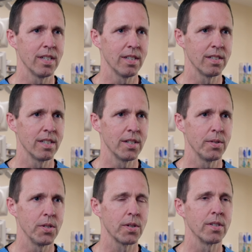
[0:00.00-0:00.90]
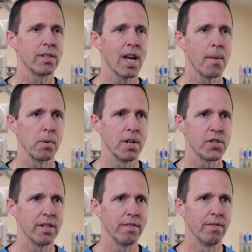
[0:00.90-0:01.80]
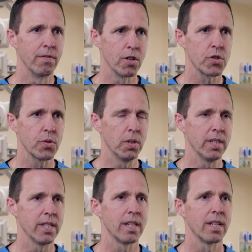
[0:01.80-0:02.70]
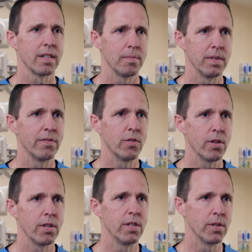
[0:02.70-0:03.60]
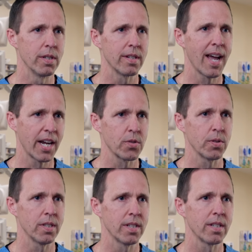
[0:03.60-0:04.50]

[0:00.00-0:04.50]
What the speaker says: is that you can do the operation virtually before you do it actually.